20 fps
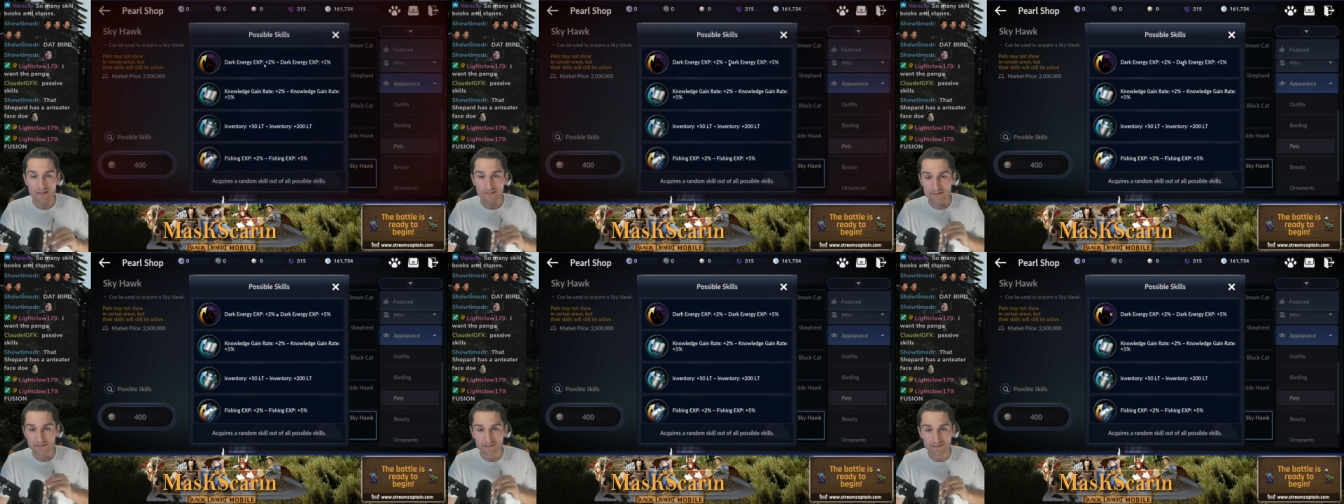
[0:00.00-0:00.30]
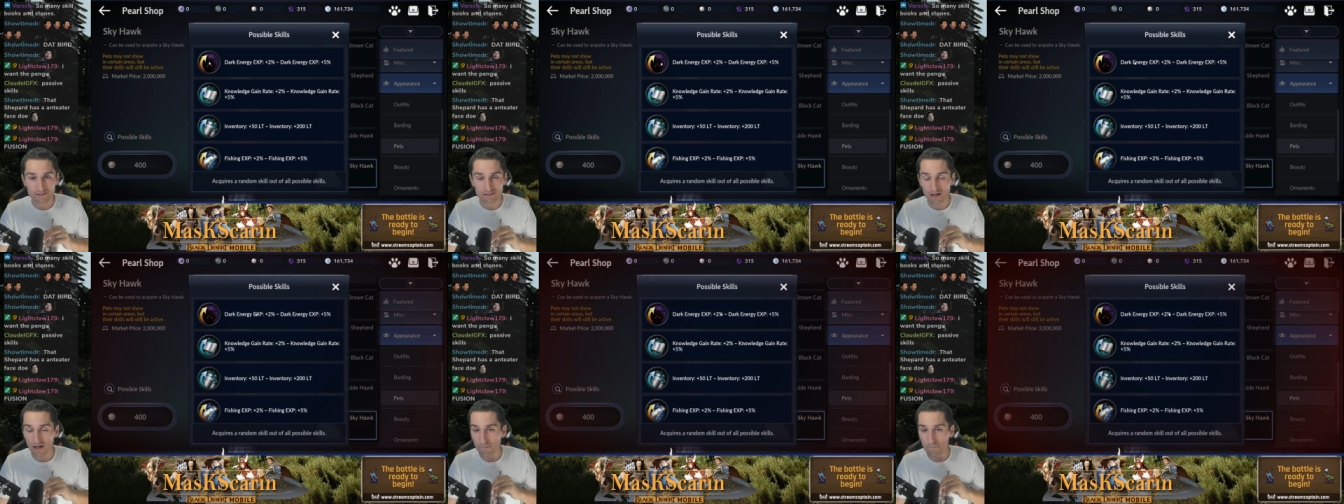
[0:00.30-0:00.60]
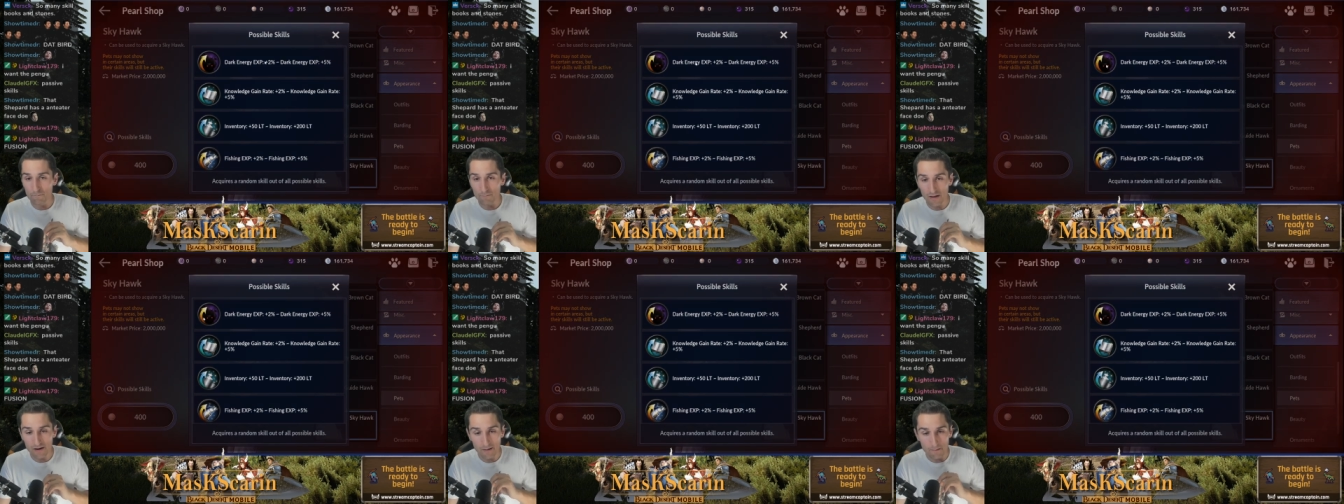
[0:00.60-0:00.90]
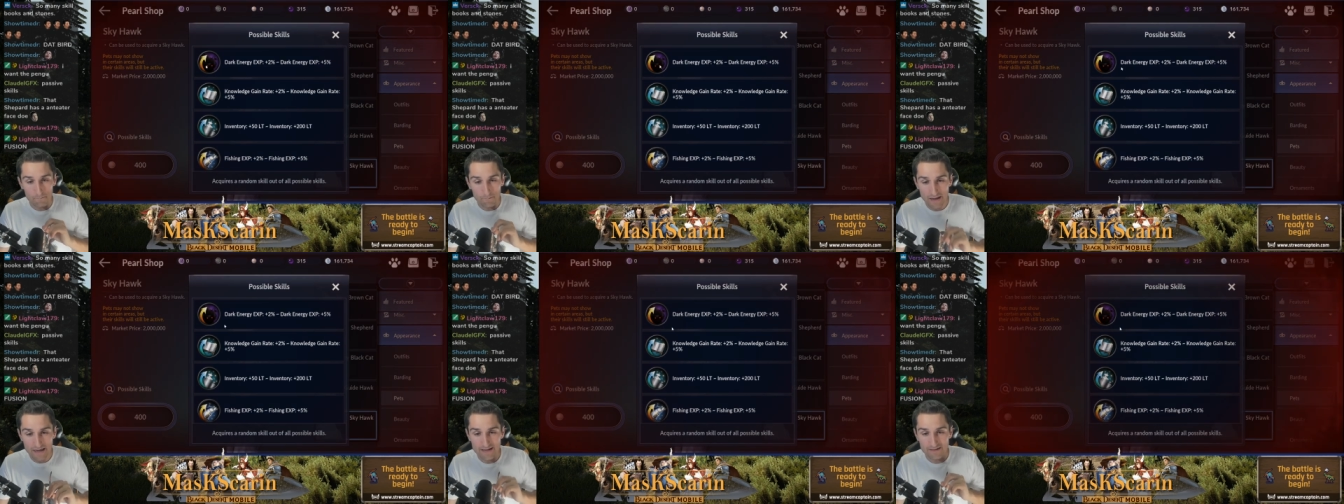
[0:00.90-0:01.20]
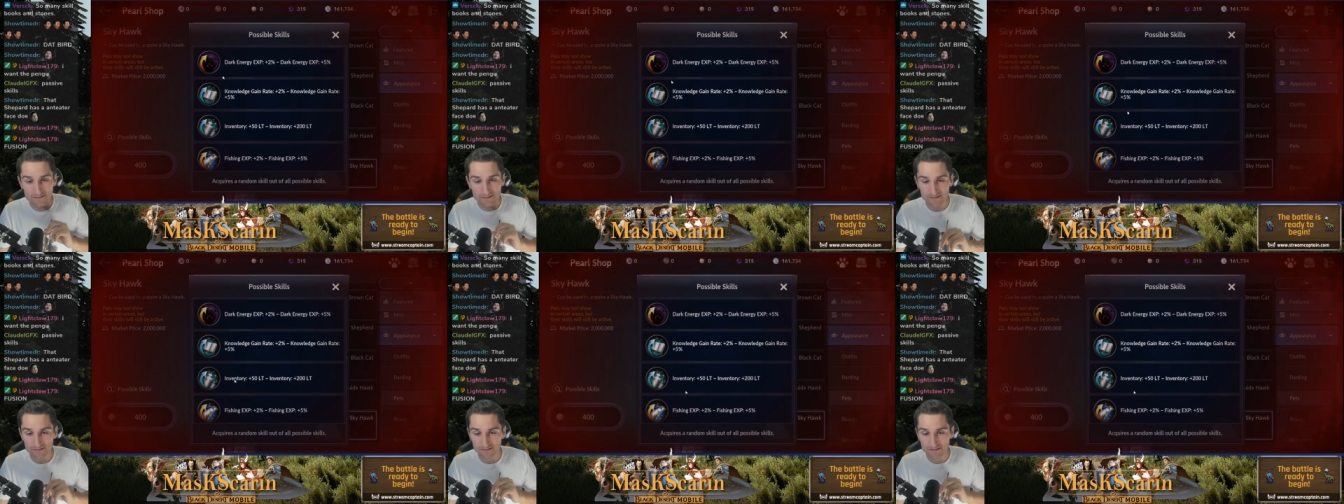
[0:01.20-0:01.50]
This is a, um, an
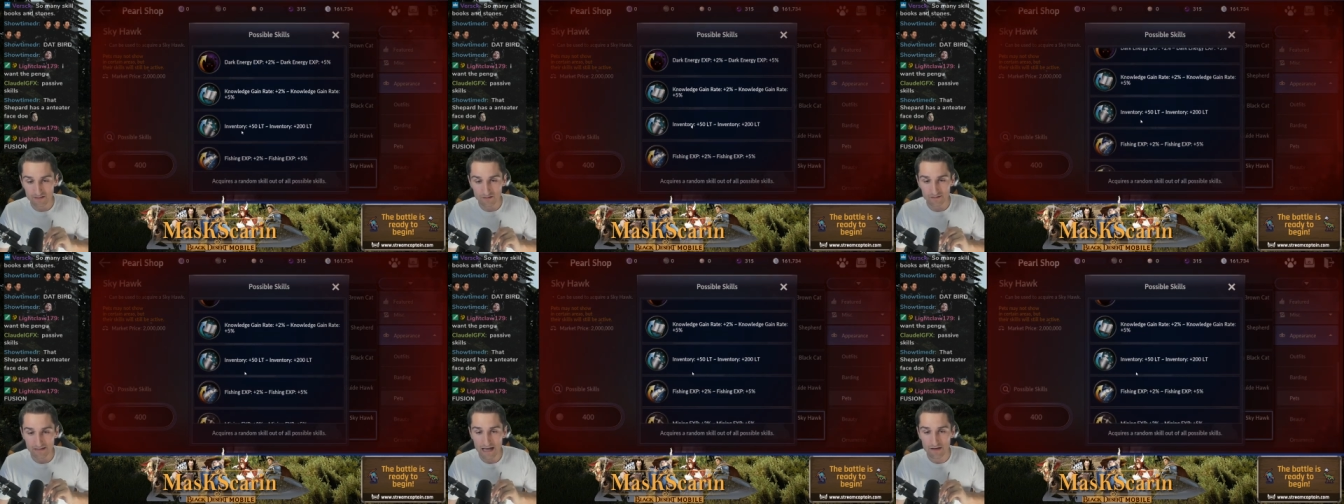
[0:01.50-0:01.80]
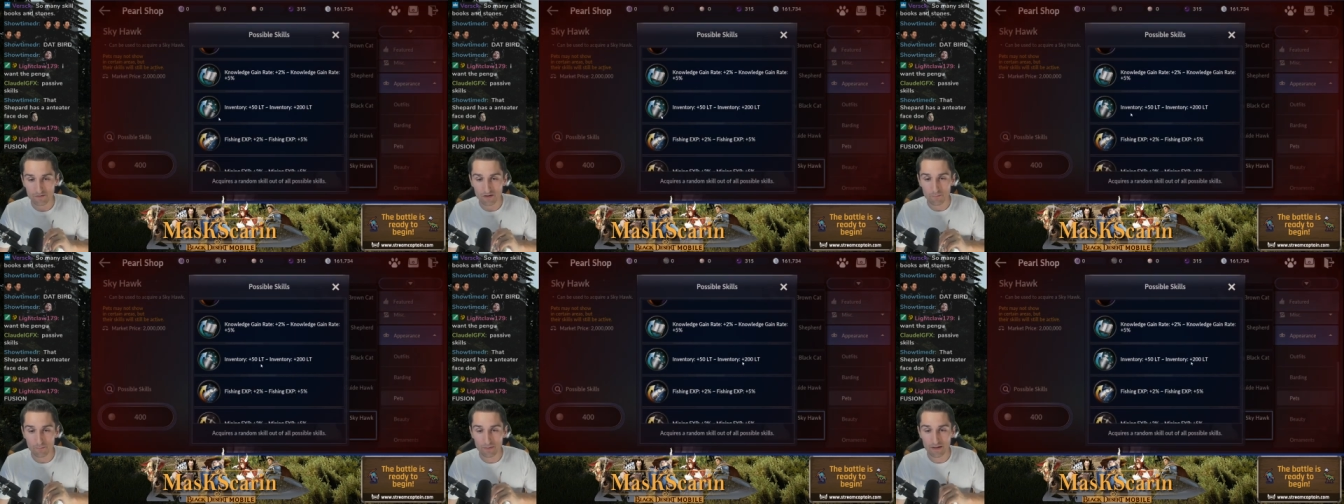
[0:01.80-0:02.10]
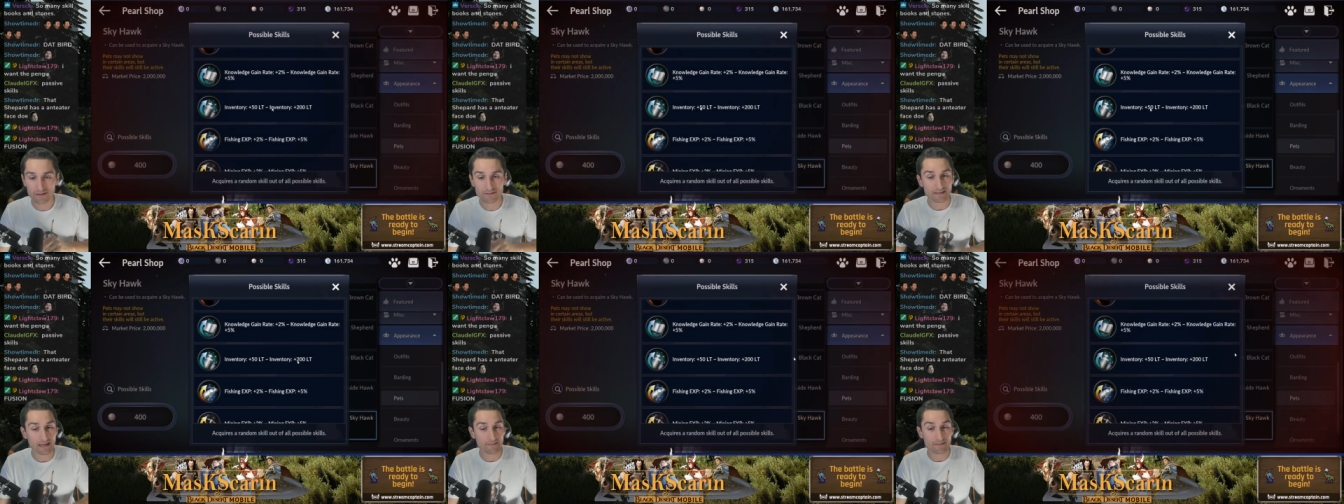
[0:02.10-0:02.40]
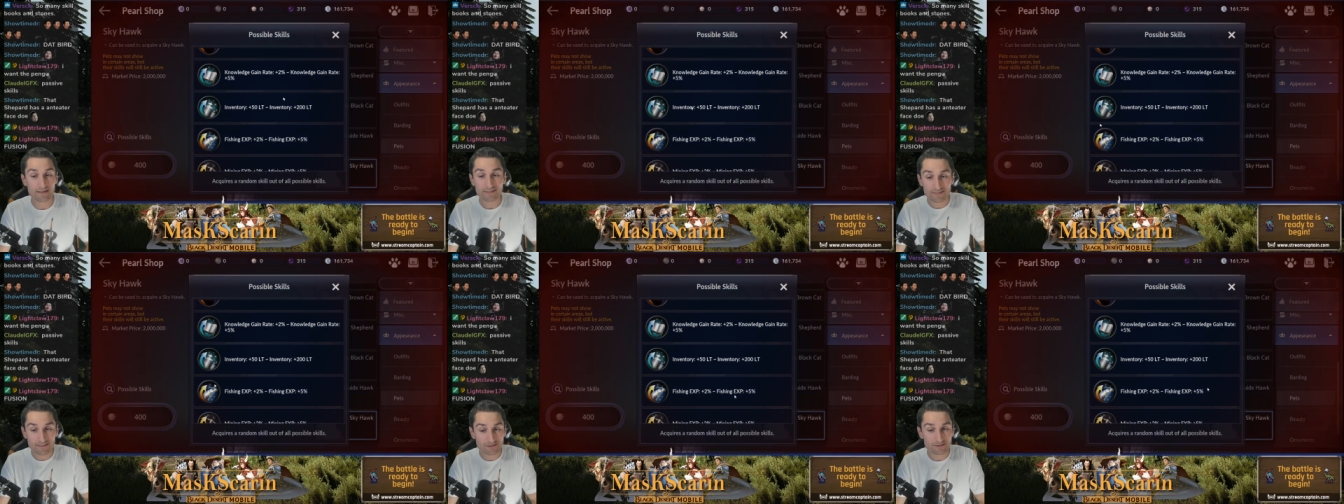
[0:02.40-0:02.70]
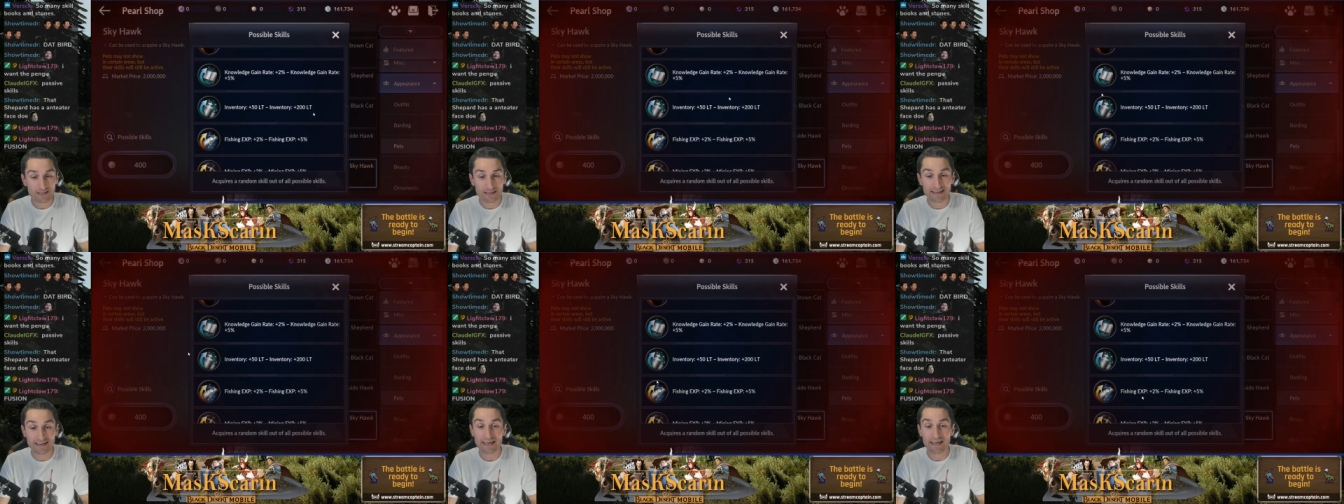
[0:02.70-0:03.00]
amazing skill to have on a pet, and this
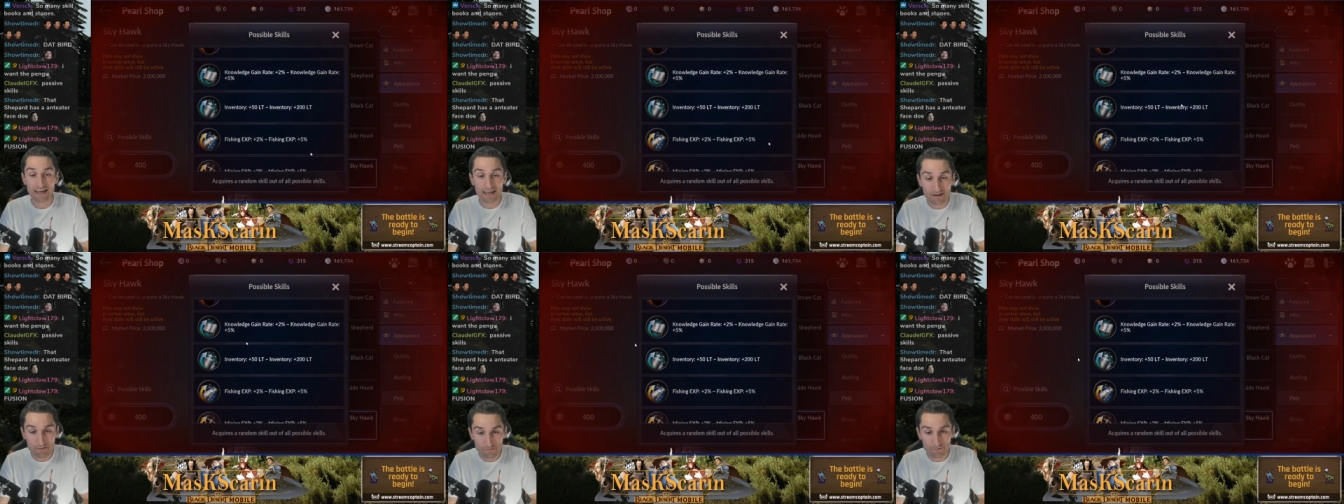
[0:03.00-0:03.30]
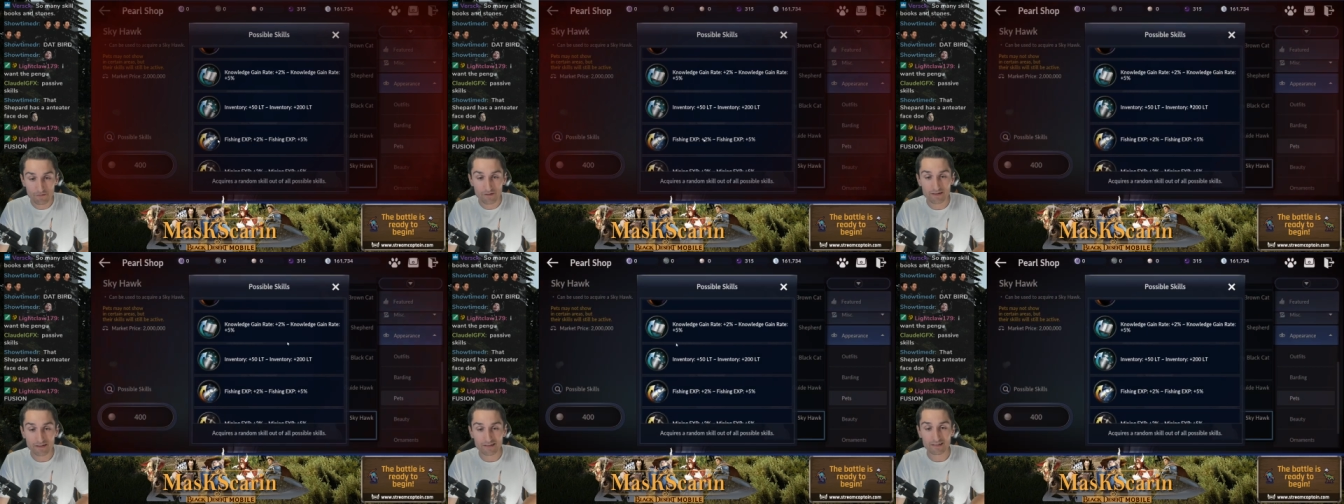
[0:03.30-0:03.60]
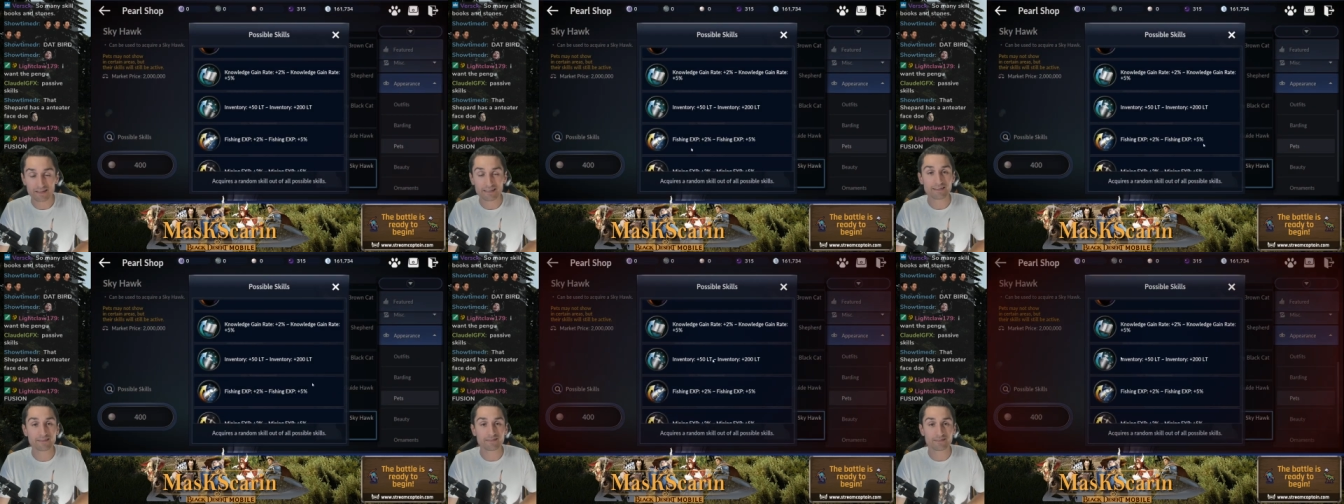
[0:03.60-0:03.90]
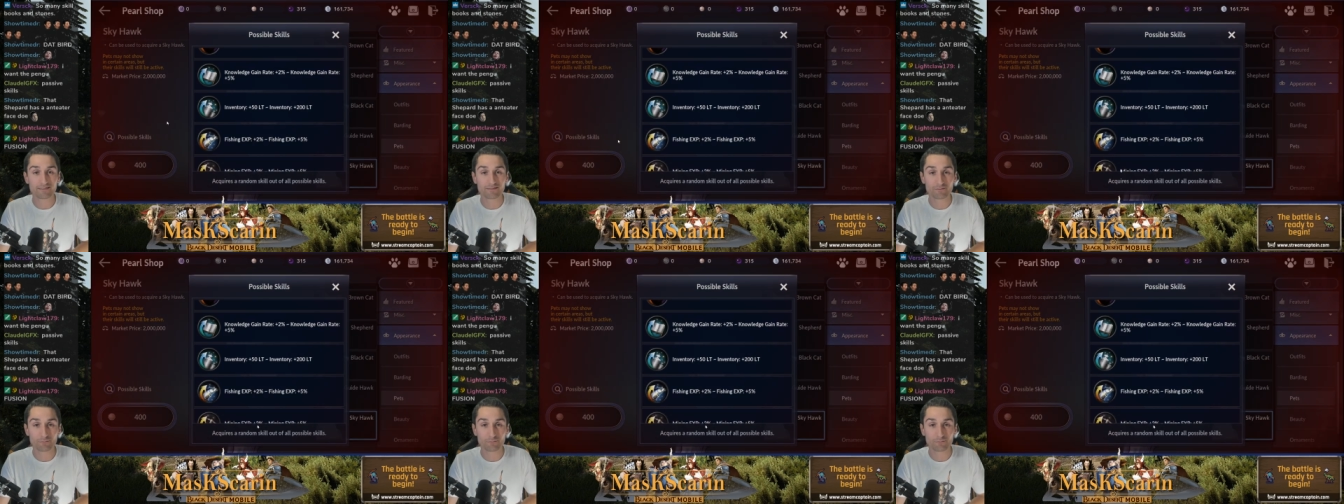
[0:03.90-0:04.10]
is an infinitely